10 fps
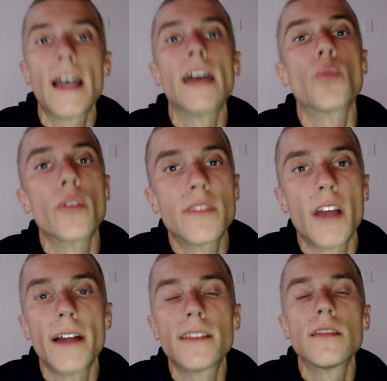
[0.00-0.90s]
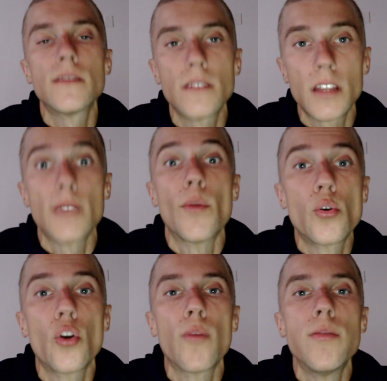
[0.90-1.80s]
and with that
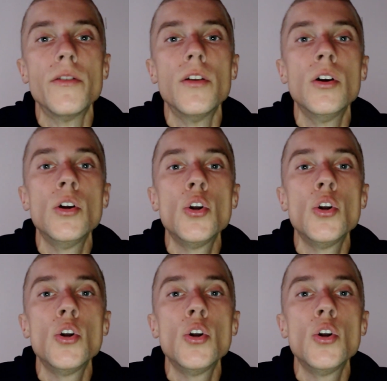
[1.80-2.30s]
hemoglobin,